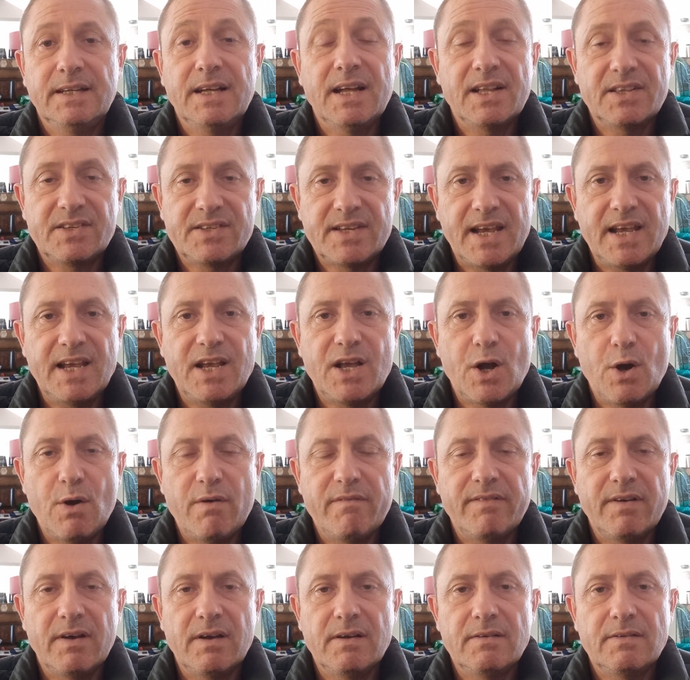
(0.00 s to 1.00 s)
A
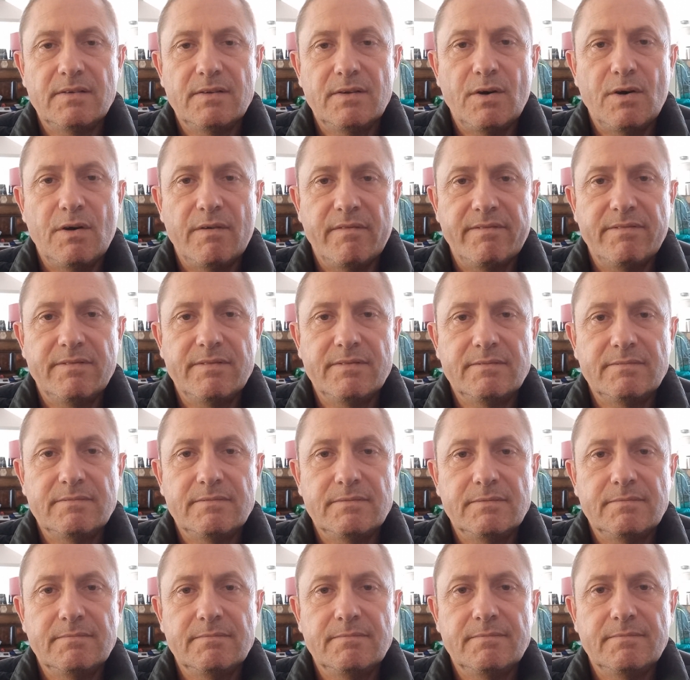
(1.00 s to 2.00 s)
takeover of
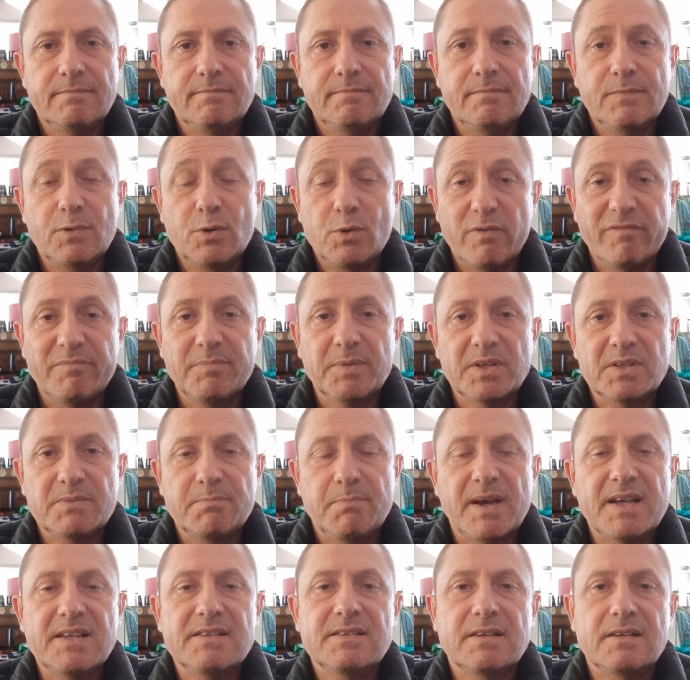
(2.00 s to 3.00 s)
government,
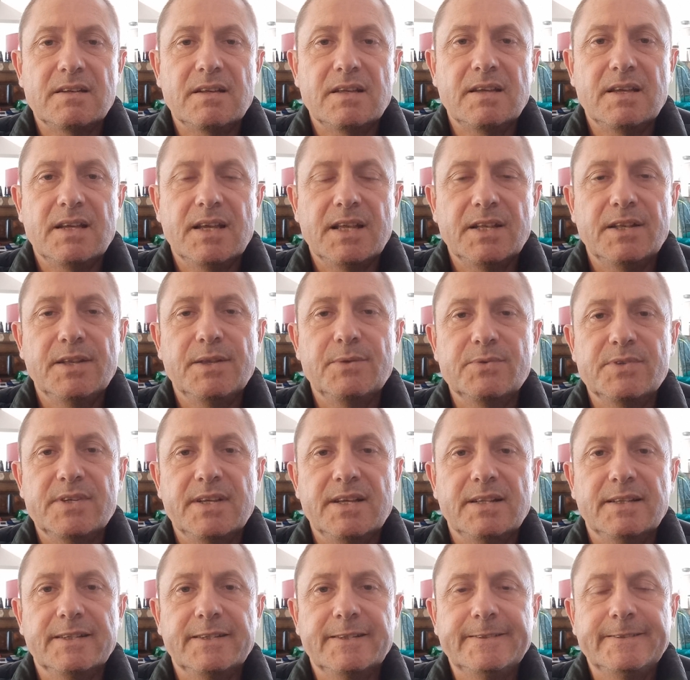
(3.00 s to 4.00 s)
basically, in New
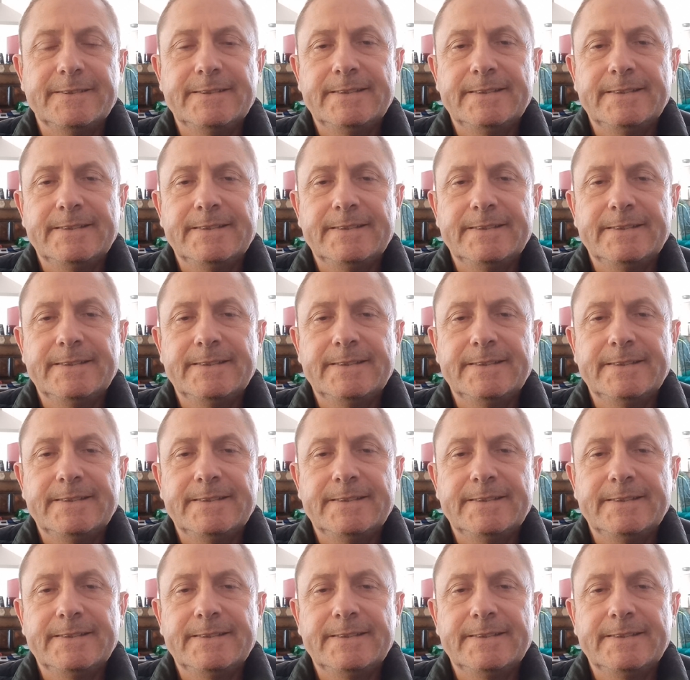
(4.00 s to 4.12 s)
Zealand.